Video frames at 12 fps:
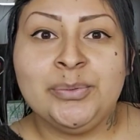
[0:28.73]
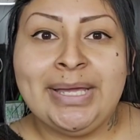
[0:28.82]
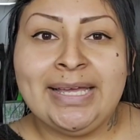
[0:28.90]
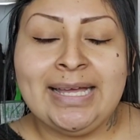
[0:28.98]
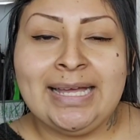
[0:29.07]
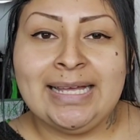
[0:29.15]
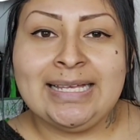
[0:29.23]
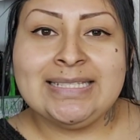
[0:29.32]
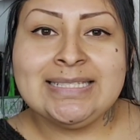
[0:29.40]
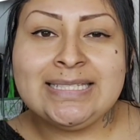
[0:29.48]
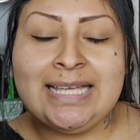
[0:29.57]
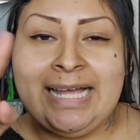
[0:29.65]
the way
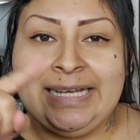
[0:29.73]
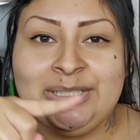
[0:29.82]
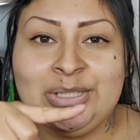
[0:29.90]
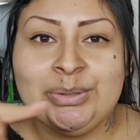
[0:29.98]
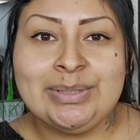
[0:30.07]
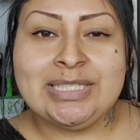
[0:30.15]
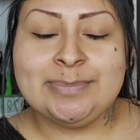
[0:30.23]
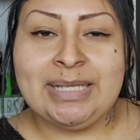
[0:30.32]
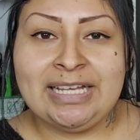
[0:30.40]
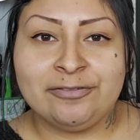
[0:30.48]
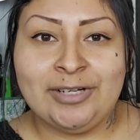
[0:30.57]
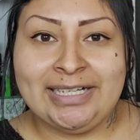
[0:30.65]
guys, I know it's
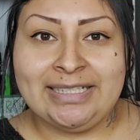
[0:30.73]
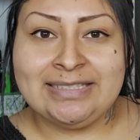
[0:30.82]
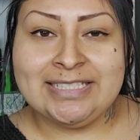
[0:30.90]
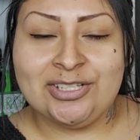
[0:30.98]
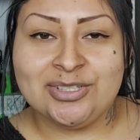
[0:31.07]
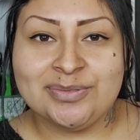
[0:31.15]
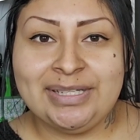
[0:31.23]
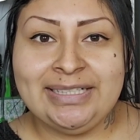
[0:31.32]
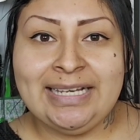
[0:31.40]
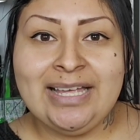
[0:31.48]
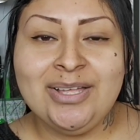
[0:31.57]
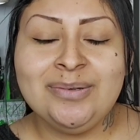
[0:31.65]
Black Friday deals
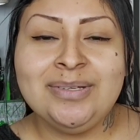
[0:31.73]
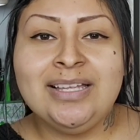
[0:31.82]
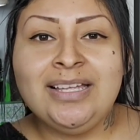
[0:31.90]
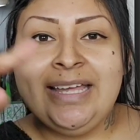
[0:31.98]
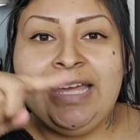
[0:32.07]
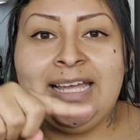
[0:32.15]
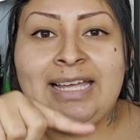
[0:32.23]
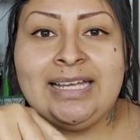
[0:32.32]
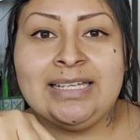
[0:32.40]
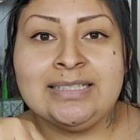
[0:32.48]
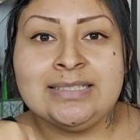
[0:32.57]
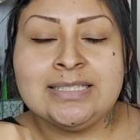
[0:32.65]
right now
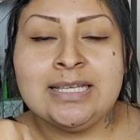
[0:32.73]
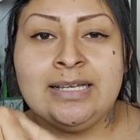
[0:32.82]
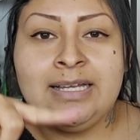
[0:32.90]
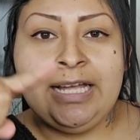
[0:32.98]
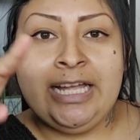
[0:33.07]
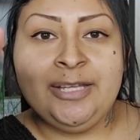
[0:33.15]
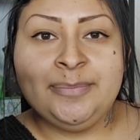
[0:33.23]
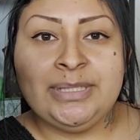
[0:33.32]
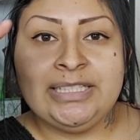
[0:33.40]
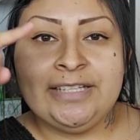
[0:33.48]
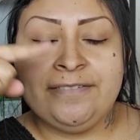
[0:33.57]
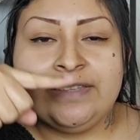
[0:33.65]
and I
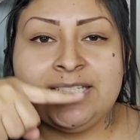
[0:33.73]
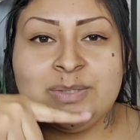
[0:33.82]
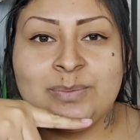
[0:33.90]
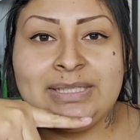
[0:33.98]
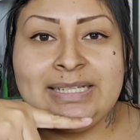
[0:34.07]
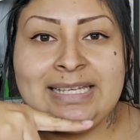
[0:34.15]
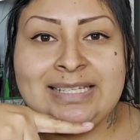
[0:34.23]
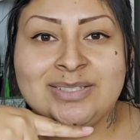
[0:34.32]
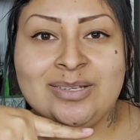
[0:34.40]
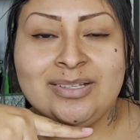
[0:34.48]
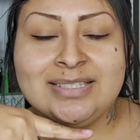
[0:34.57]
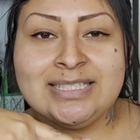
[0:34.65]
believe this one
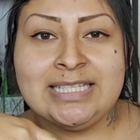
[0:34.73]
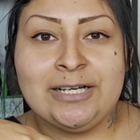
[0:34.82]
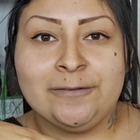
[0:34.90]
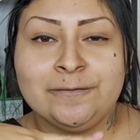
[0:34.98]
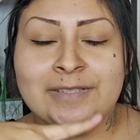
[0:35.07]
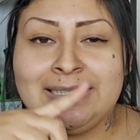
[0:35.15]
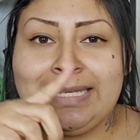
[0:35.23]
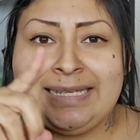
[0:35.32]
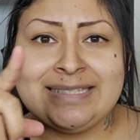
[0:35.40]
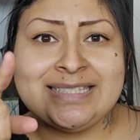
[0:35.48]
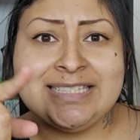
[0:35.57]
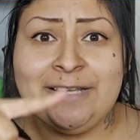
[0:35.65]
is on sale for
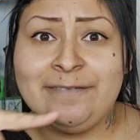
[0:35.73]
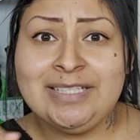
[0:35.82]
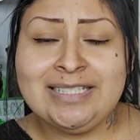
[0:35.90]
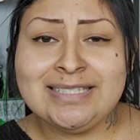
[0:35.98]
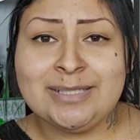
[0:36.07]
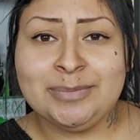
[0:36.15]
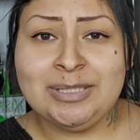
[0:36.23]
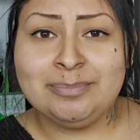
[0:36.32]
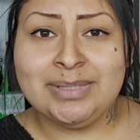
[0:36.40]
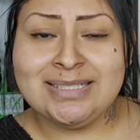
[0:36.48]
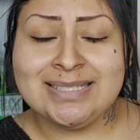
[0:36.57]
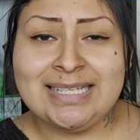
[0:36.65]
like 70 something
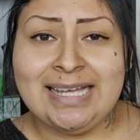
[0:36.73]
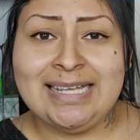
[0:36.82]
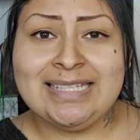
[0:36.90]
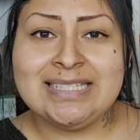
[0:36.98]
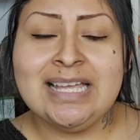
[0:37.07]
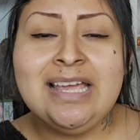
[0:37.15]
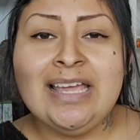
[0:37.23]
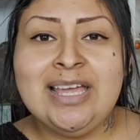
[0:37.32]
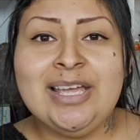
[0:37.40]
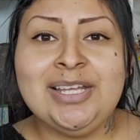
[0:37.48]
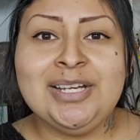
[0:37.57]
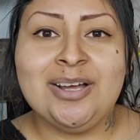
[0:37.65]
bucks guys.
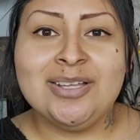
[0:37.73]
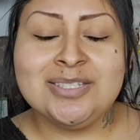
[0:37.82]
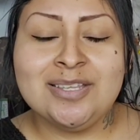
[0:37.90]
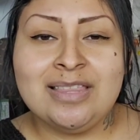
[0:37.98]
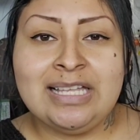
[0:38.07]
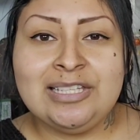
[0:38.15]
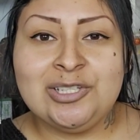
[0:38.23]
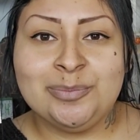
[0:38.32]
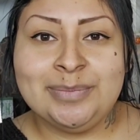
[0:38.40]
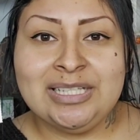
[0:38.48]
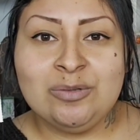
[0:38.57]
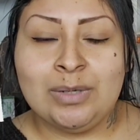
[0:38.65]
And also that little
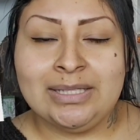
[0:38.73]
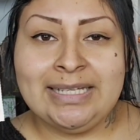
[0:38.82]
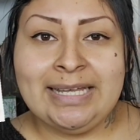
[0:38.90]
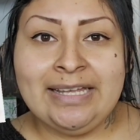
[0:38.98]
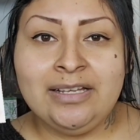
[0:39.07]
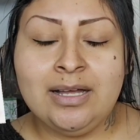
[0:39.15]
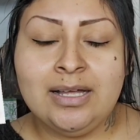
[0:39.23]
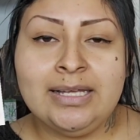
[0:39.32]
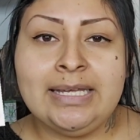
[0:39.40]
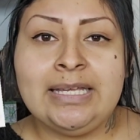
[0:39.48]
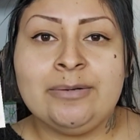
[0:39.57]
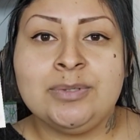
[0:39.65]
mini wallet I
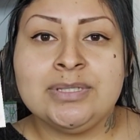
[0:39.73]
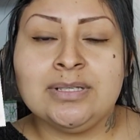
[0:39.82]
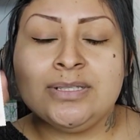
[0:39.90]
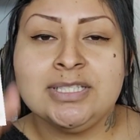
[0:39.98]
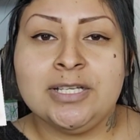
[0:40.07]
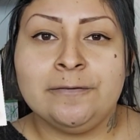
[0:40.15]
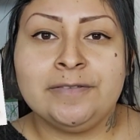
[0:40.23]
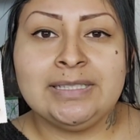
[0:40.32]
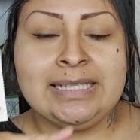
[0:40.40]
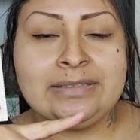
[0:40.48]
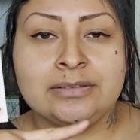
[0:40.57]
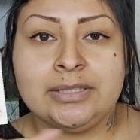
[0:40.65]
got, it was on sale for
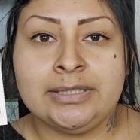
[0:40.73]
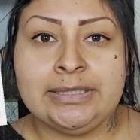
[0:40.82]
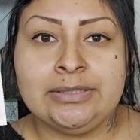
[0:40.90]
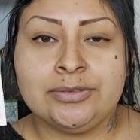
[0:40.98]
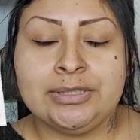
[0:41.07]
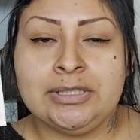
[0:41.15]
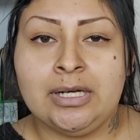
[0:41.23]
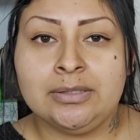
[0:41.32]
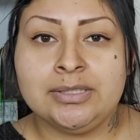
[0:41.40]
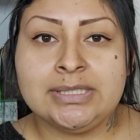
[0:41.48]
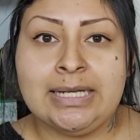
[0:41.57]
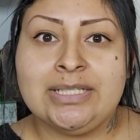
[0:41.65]
like
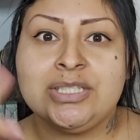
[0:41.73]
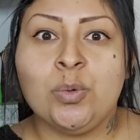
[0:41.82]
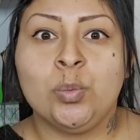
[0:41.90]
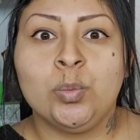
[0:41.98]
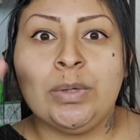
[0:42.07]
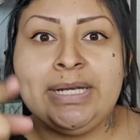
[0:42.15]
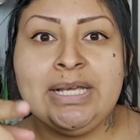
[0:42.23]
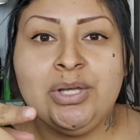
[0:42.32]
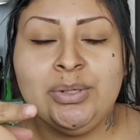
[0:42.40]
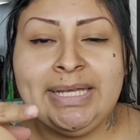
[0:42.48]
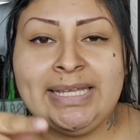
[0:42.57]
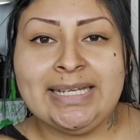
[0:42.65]
$33 guys. Run and
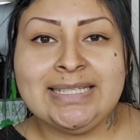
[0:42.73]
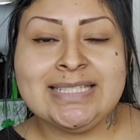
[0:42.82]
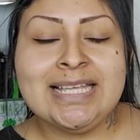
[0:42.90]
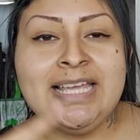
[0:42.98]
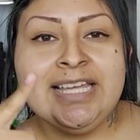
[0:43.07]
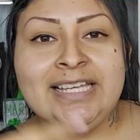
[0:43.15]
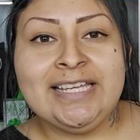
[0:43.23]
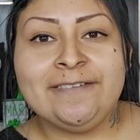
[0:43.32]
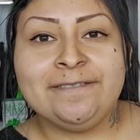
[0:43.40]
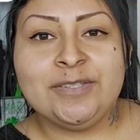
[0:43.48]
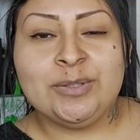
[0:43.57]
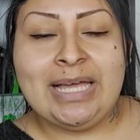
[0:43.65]
go get it
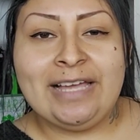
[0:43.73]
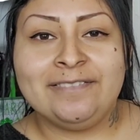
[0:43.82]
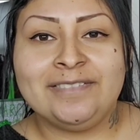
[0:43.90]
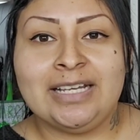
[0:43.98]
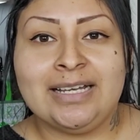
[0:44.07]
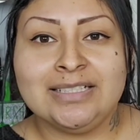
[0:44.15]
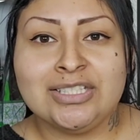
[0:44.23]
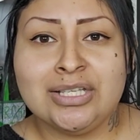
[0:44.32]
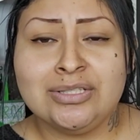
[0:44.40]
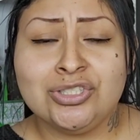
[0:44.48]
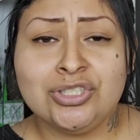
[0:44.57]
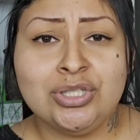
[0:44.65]
if you have not.
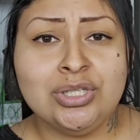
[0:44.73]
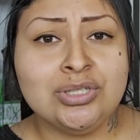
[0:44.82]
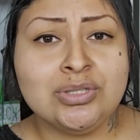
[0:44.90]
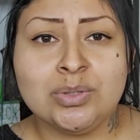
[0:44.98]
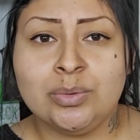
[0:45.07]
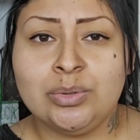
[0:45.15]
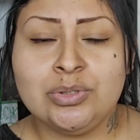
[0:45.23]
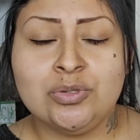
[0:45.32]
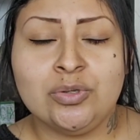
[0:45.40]
She is so